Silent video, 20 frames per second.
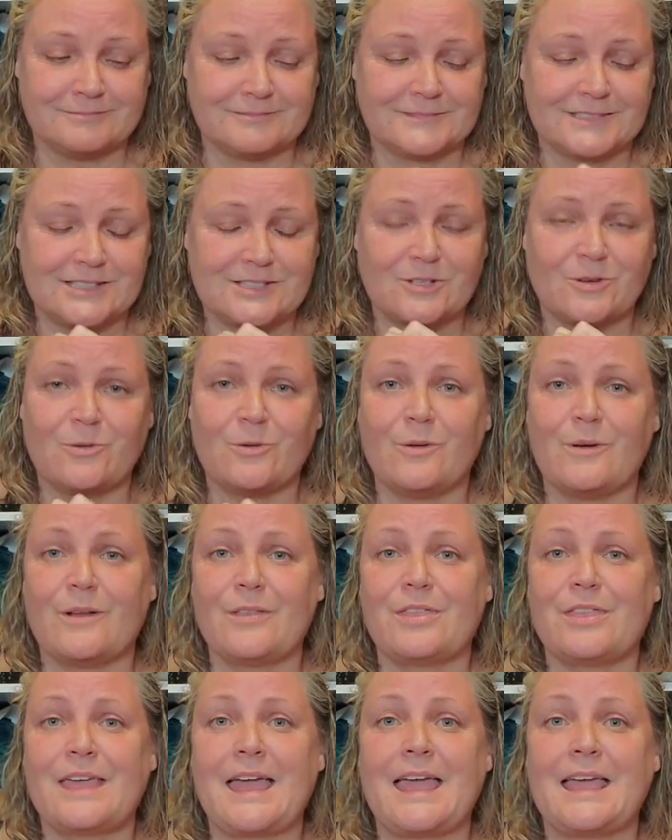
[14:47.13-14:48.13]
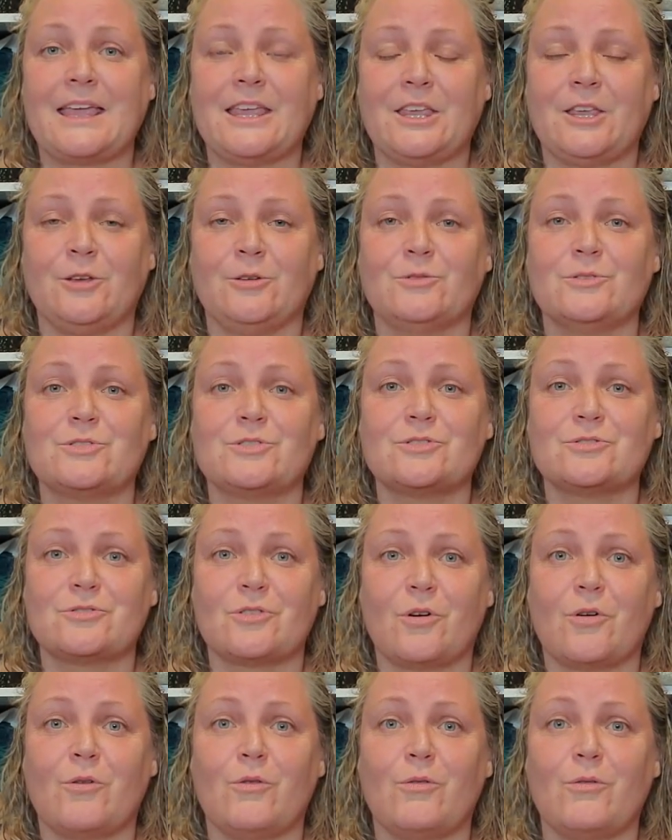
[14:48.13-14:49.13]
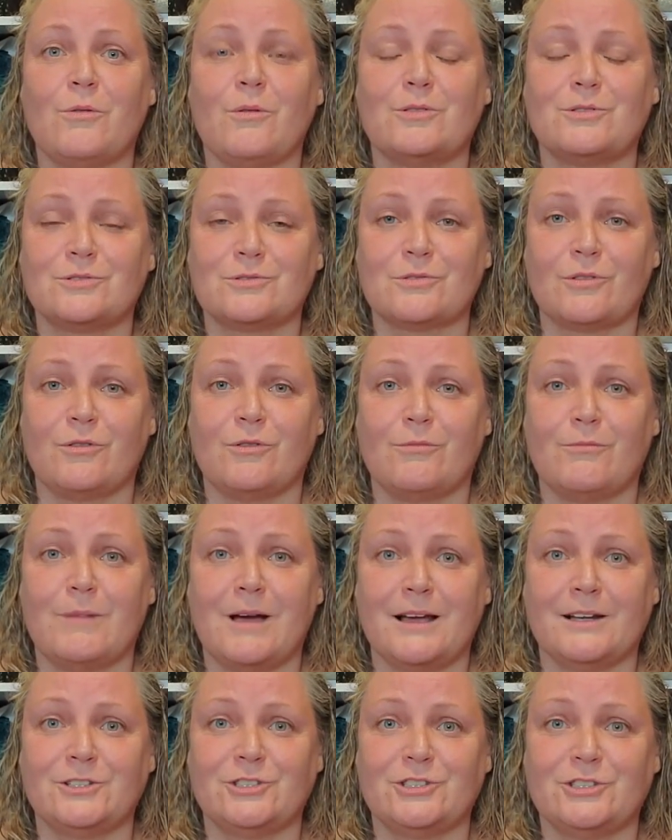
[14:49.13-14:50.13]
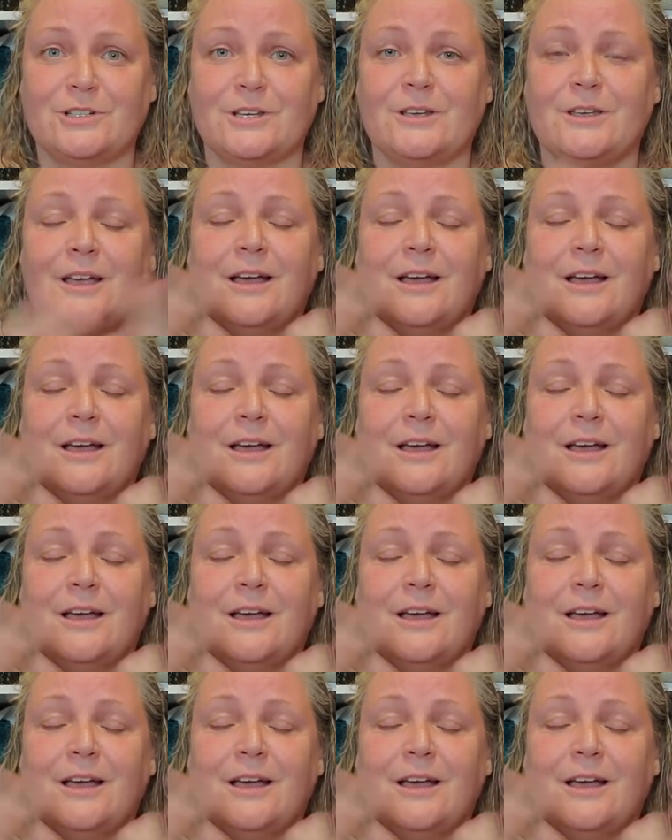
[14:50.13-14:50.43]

so thank you so so much